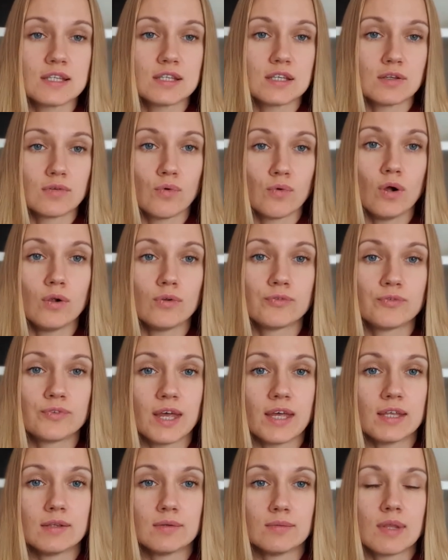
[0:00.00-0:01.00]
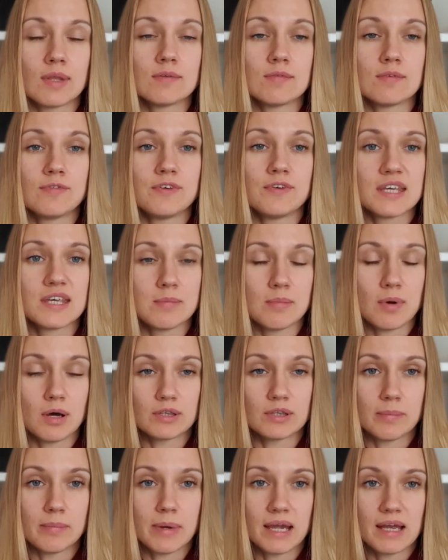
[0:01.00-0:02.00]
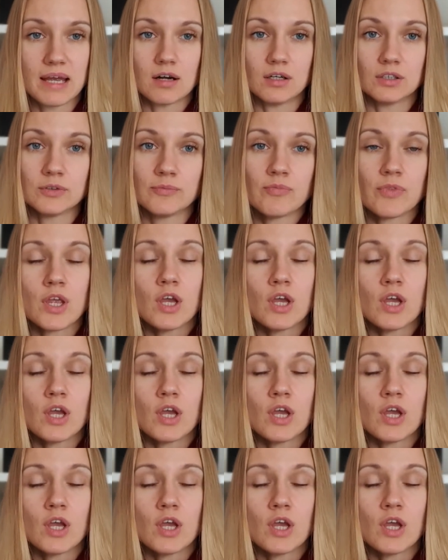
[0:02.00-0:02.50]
involve then you're thinking about the background.